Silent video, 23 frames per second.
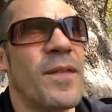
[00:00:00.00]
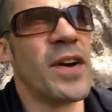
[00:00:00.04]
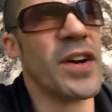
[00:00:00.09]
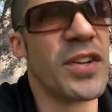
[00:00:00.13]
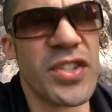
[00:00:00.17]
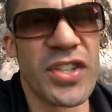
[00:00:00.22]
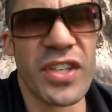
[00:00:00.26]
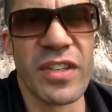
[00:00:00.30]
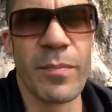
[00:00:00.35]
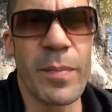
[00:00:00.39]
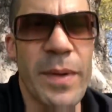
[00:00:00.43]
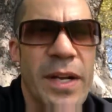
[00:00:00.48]

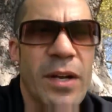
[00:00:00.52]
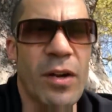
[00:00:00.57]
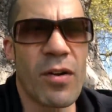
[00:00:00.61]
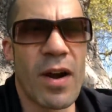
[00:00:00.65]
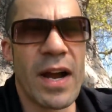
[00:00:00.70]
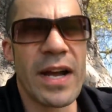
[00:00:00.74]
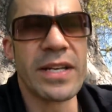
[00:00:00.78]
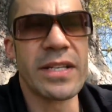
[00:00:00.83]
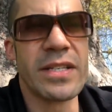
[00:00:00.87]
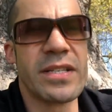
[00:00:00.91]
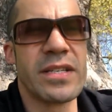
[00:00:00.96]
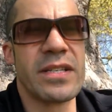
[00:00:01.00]
achieve better
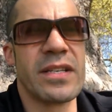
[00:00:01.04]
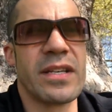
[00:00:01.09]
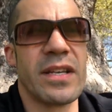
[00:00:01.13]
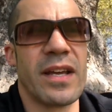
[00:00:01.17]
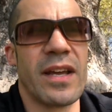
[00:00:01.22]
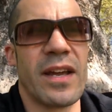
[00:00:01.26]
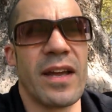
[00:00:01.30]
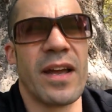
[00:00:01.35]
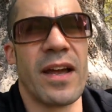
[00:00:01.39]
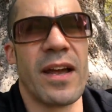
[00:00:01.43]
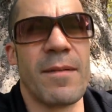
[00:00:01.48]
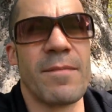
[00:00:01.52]
grades,
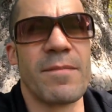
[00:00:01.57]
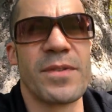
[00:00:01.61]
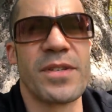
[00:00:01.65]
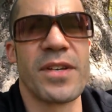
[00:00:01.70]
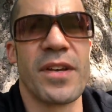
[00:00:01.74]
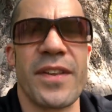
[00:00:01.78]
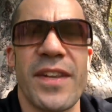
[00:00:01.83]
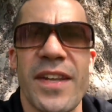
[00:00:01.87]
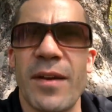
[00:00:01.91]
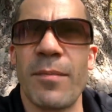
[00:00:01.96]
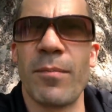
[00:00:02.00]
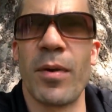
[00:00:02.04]

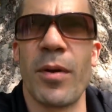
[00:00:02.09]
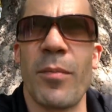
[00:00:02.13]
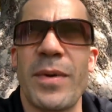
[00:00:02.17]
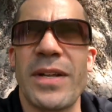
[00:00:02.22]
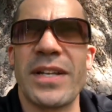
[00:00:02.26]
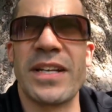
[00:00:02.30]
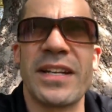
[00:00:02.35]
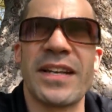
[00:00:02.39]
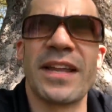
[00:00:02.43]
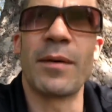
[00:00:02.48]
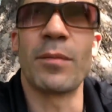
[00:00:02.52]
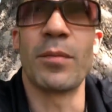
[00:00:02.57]
so they're
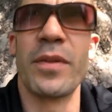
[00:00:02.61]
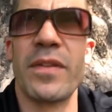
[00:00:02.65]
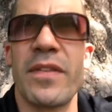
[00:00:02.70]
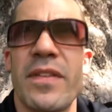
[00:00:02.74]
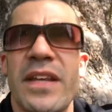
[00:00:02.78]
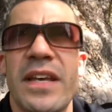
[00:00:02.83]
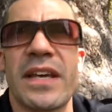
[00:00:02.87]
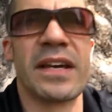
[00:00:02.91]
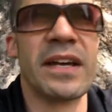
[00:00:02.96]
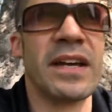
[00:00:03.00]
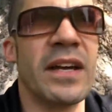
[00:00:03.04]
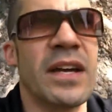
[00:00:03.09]
implementing that with
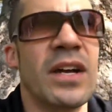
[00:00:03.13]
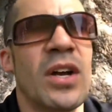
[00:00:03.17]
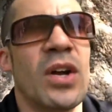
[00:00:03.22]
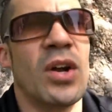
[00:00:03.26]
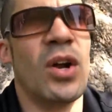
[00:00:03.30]
their